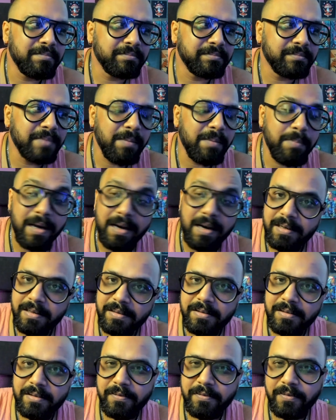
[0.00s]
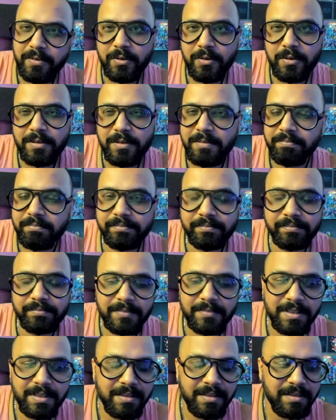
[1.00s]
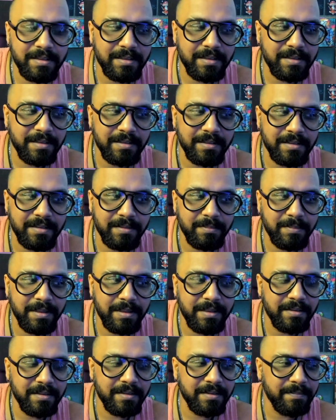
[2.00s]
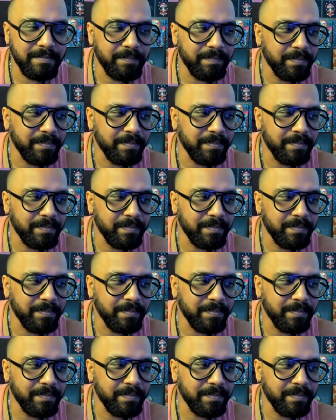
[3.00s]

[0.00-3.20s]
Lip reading: my partner, of course. She's just amazing.